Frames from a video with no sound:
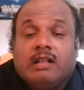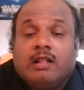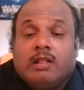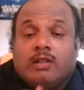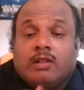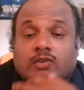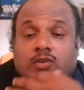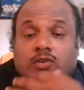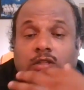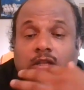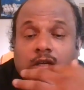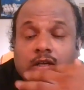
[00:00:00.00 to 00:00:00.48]

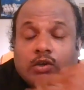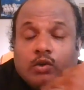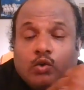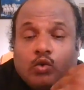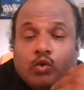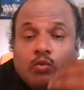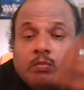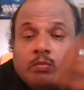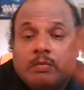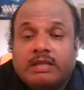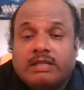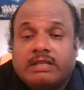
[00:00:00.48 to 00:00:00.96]
So the
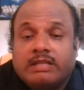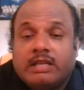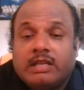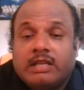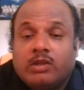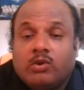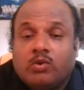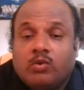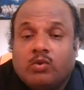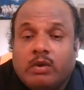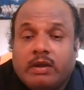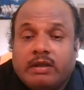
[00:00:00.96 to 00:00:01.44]
group, basically
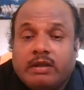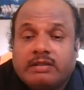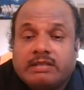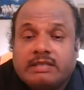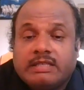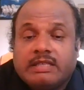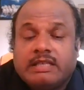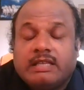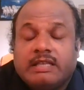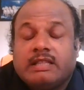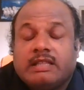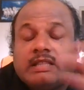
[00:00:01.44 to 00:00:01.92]
who has
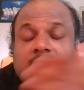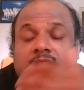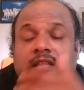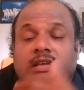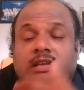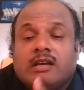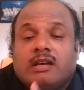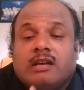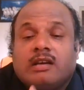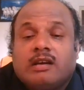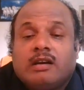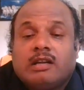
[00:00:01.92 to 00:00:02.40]
seen
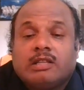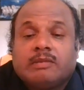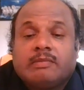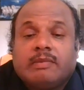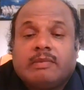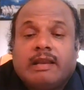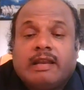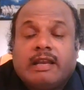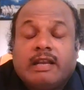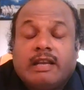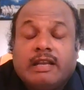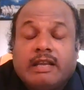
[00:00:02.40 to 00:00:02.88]
the earth
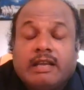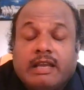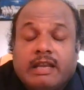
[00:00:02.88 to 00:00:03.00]
planet